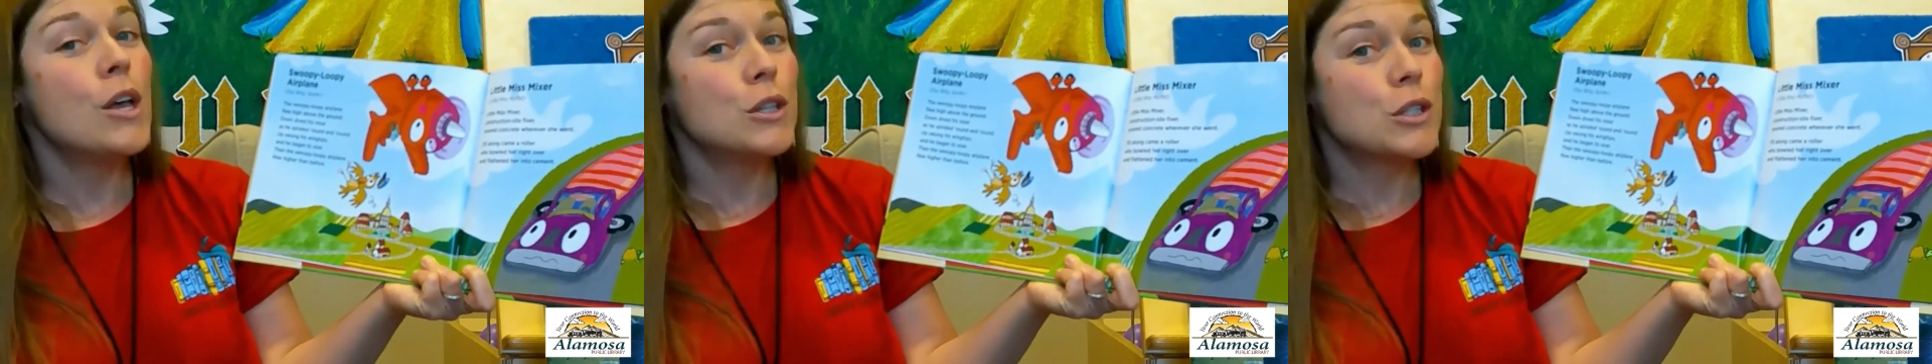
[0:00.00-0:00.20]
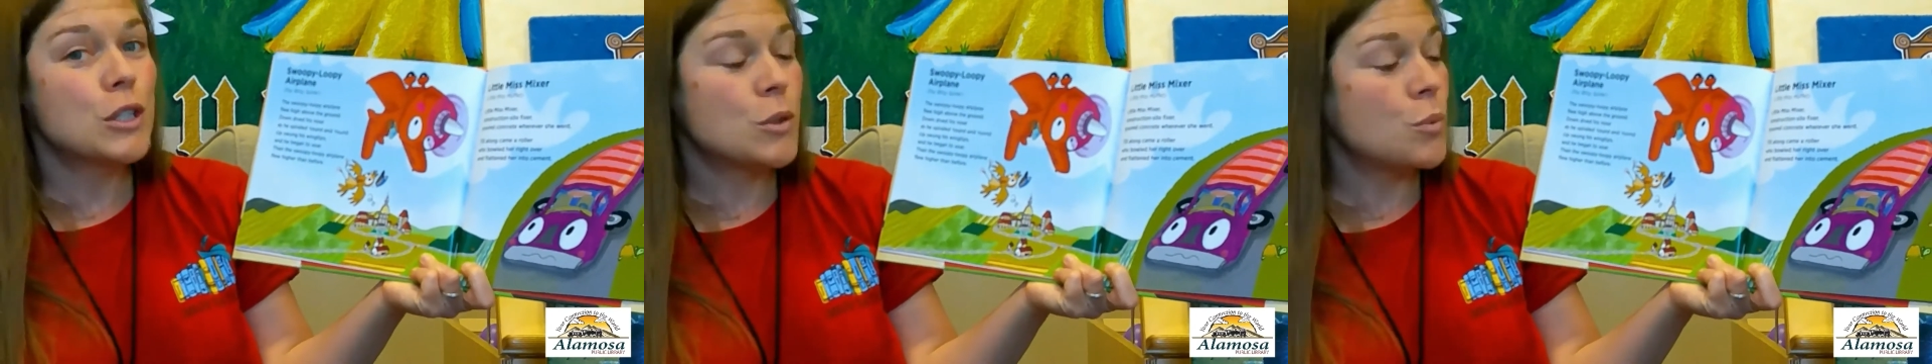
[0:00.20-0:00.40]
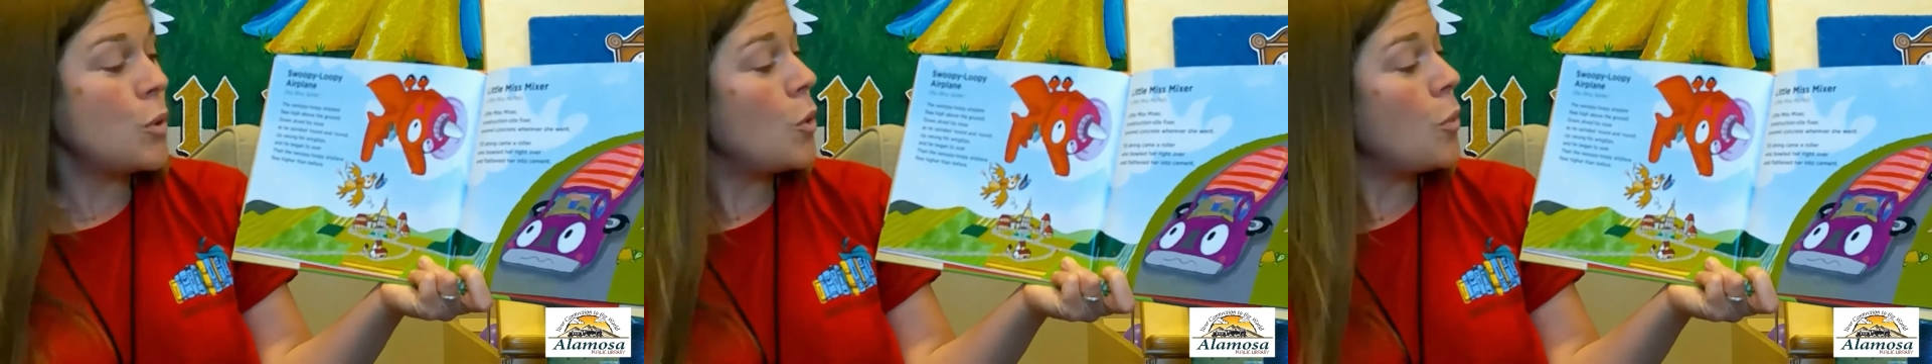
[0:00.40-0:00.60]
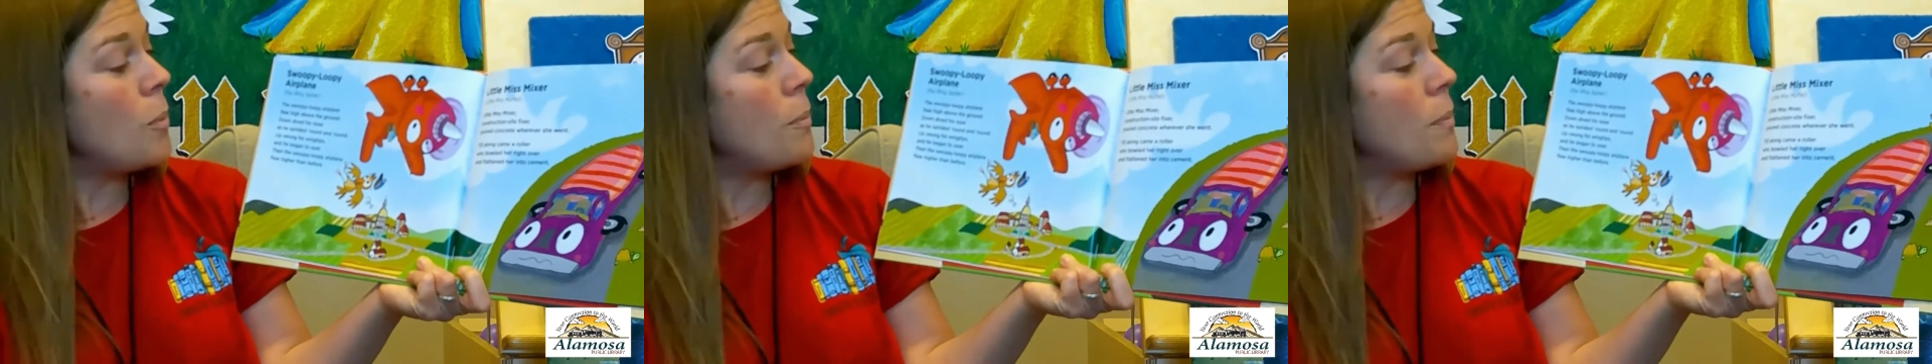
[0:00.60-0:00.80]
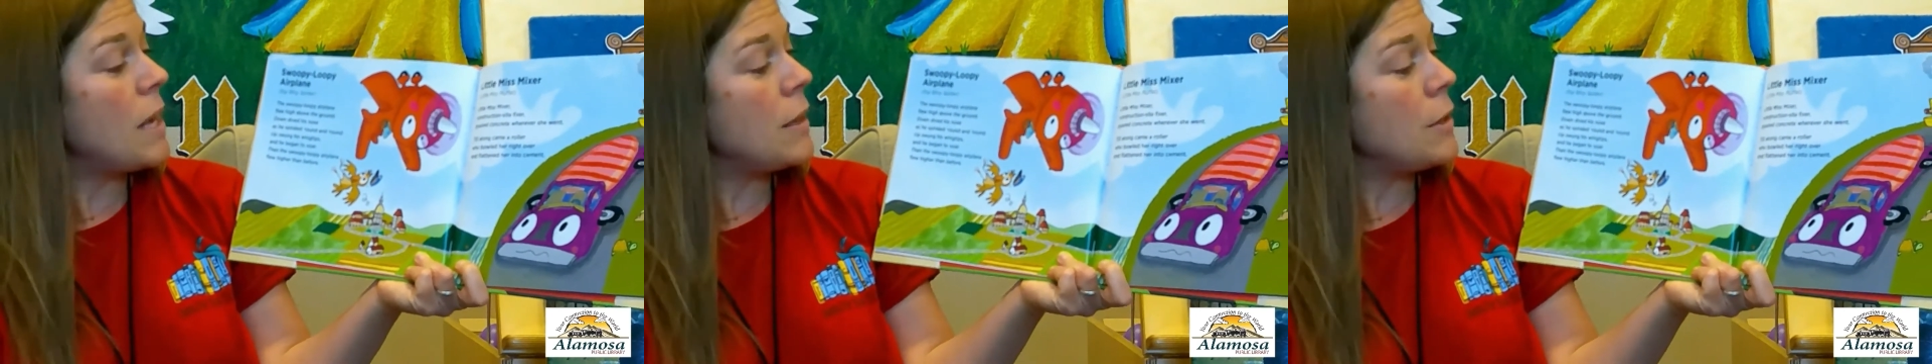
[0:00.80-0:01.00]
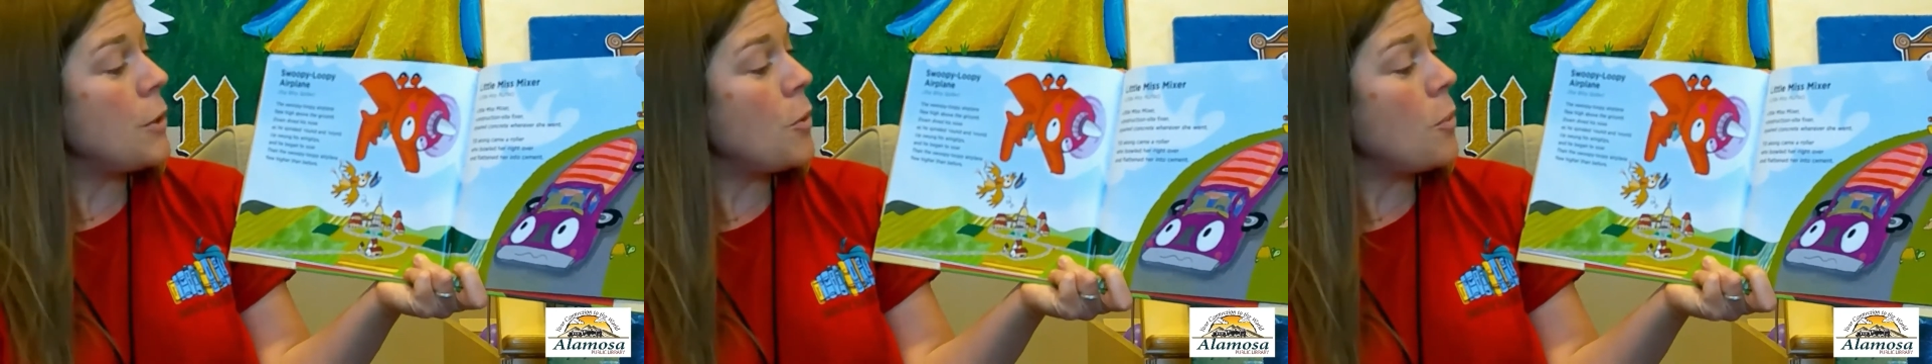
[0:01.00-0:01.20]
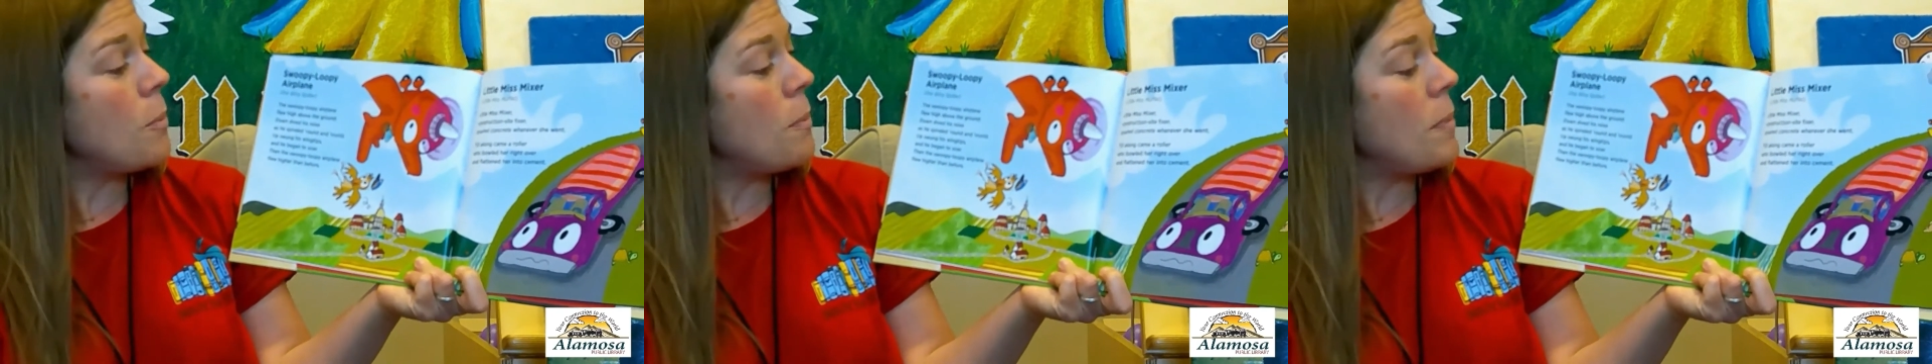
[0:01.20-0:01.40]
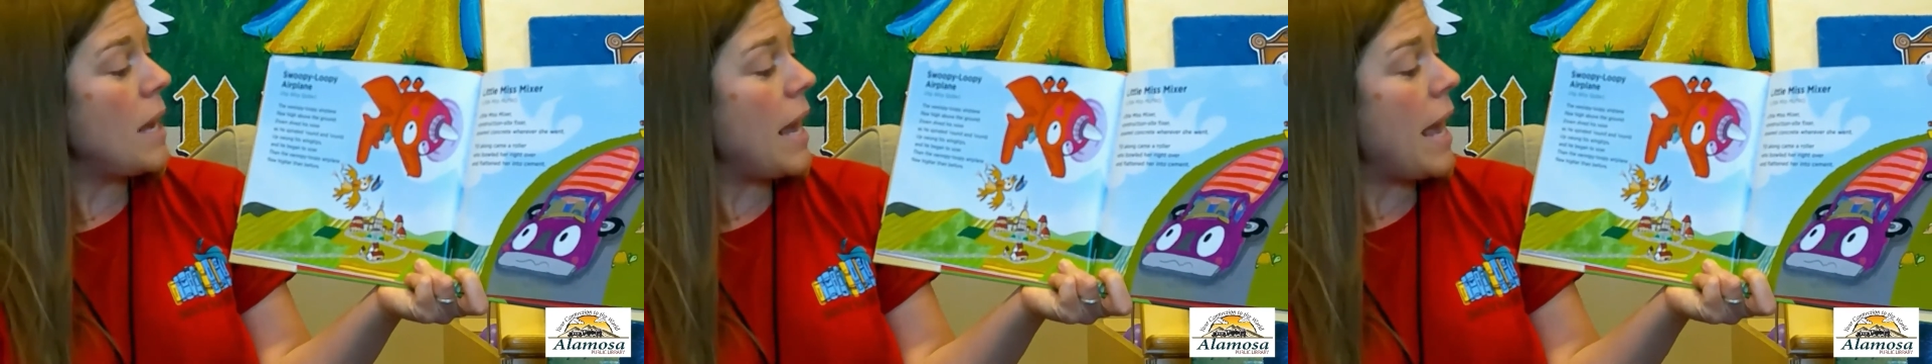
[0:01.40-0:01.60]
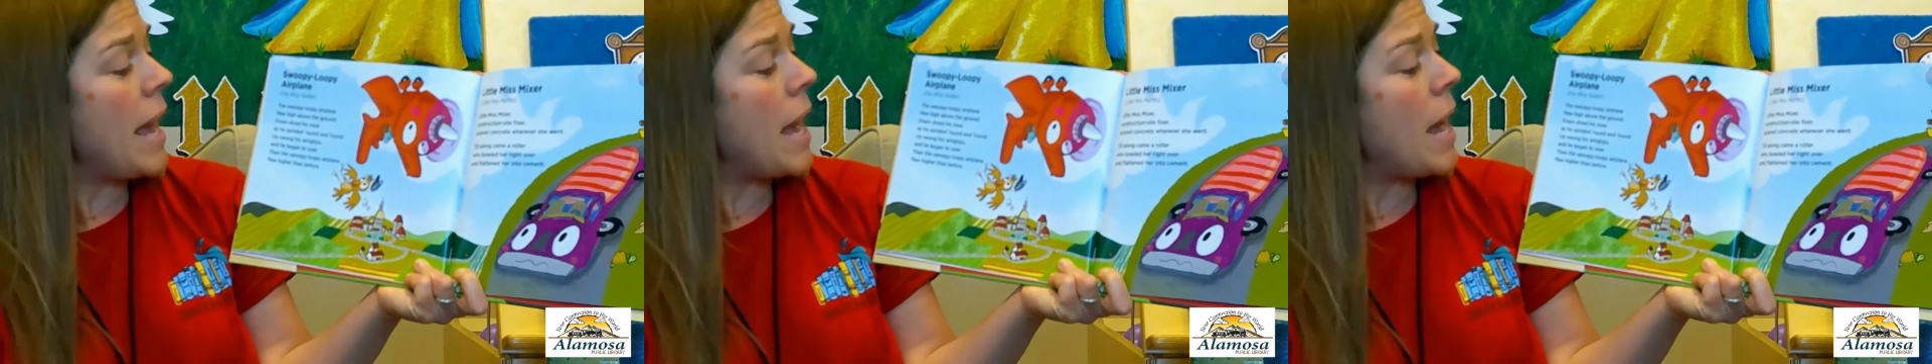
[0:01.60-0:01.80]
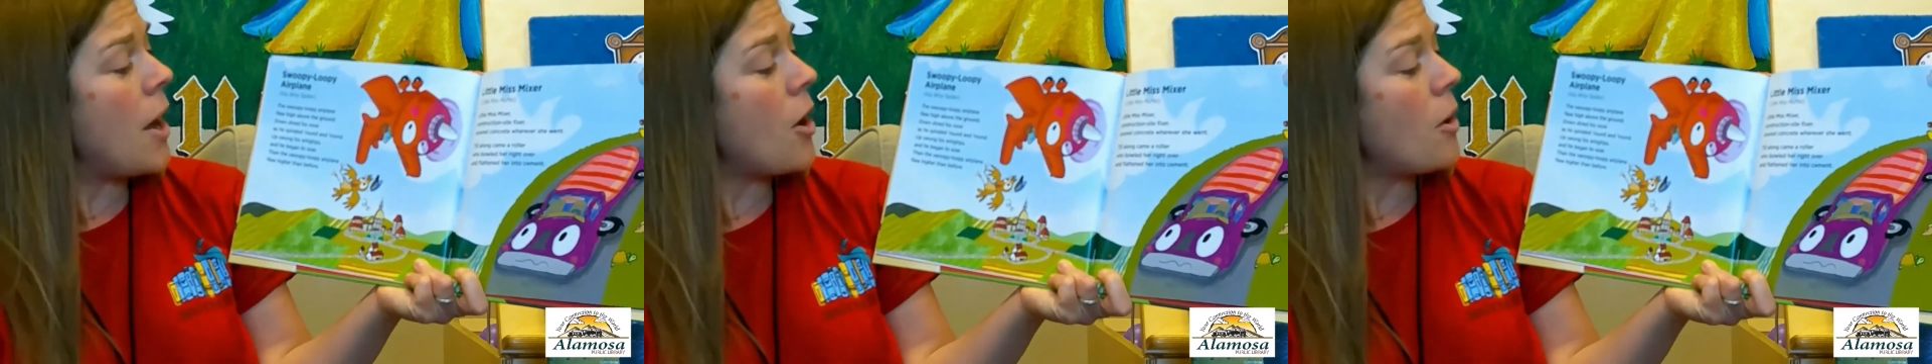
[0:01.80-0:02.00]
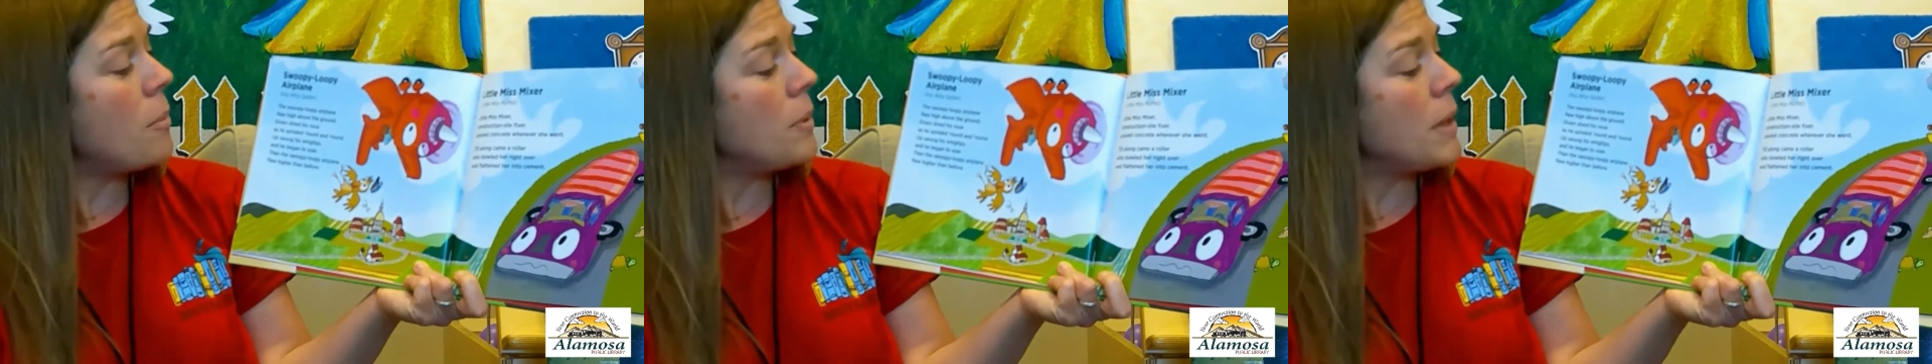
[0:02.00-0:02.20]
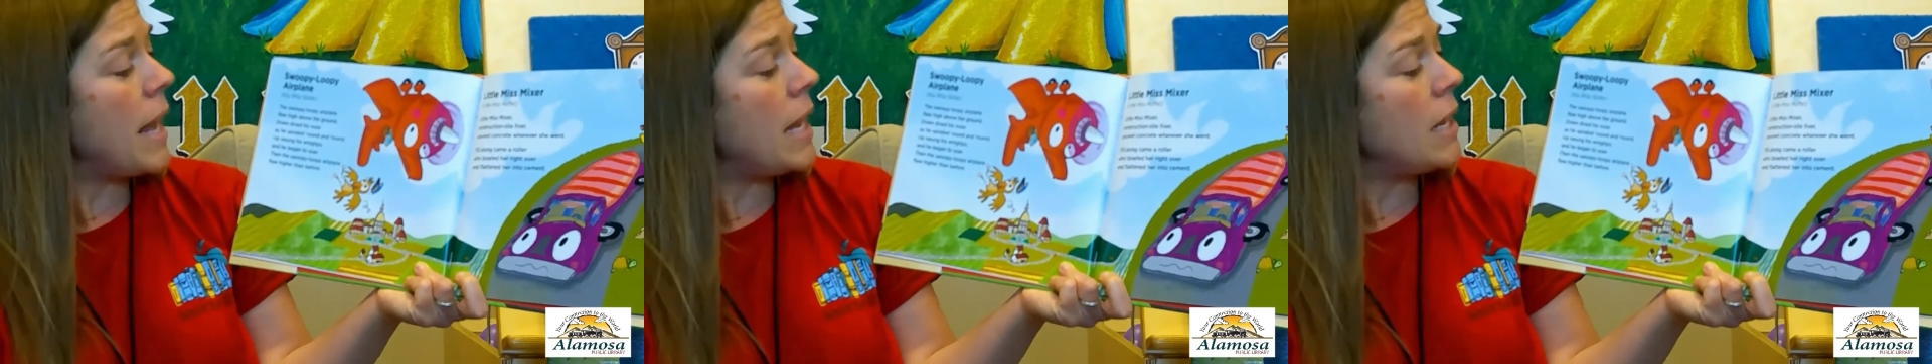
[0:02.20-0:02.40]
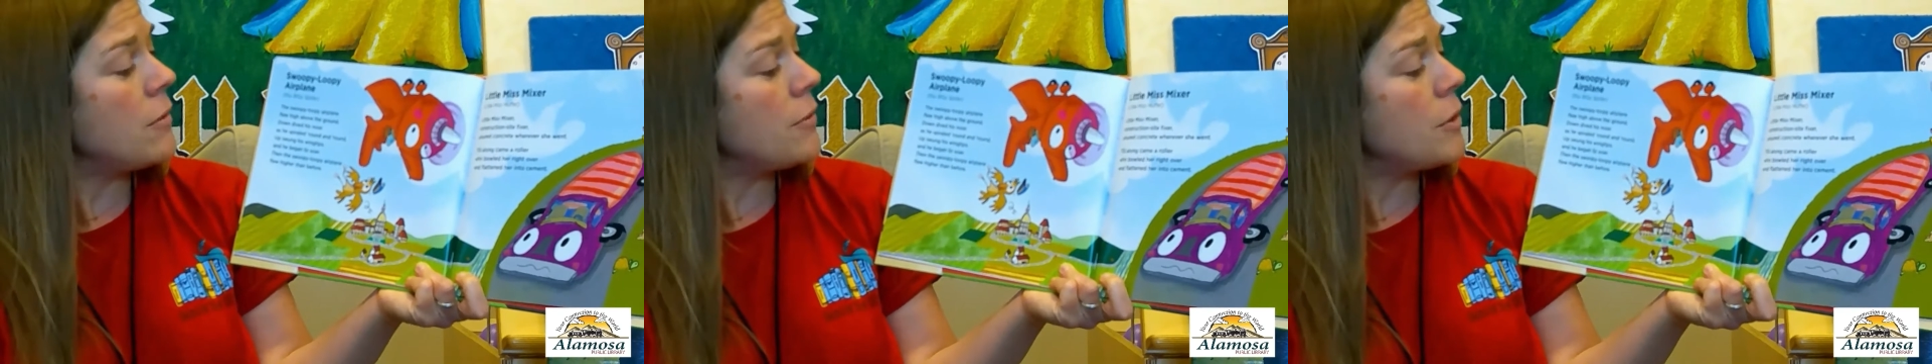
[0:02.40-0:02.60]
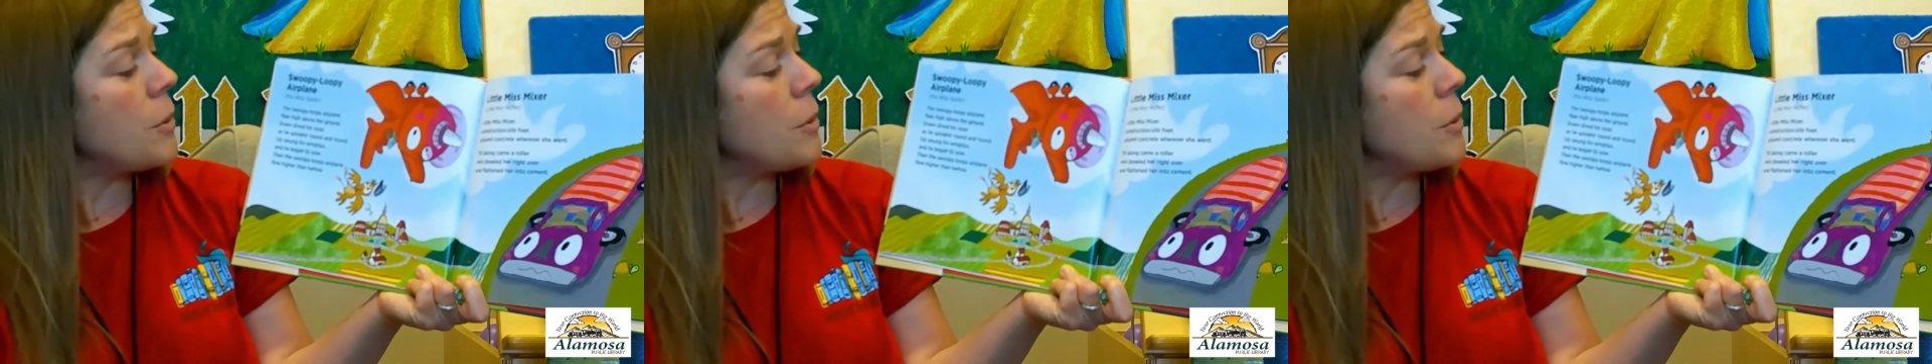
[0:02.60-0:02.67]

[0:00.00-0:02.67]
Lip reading: swoopy loopy airplane